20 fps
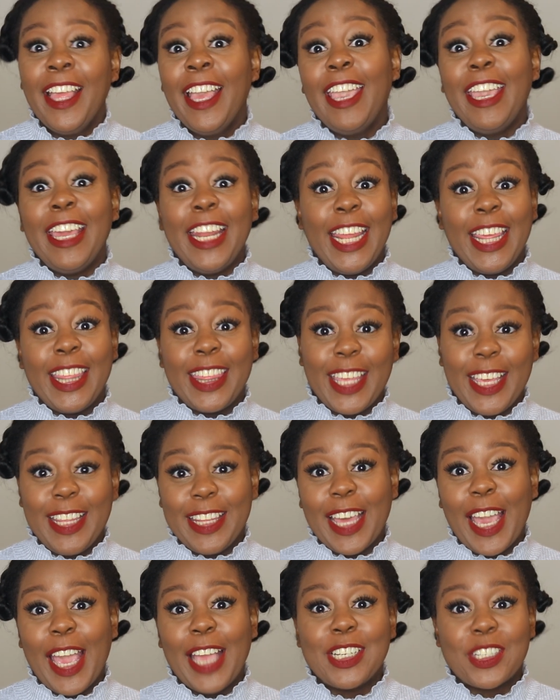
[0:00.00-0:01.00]
anything
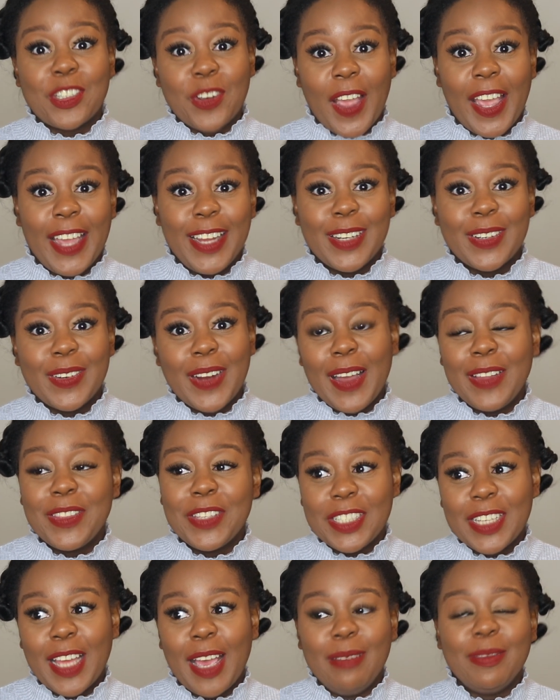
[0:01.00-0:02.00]
that I tried around the
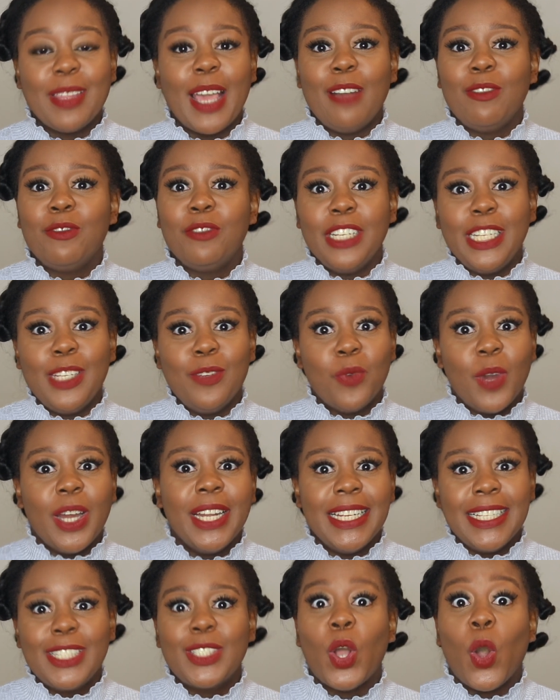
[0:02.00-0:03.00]
time that I really
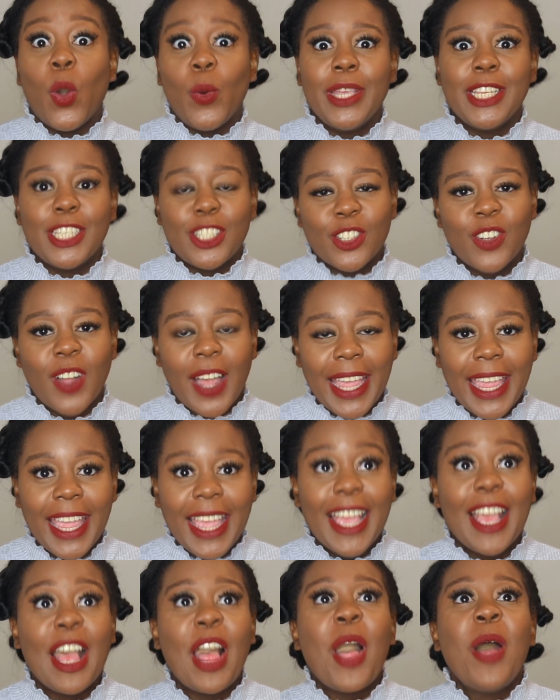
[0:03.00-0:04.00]
wanted to always try it.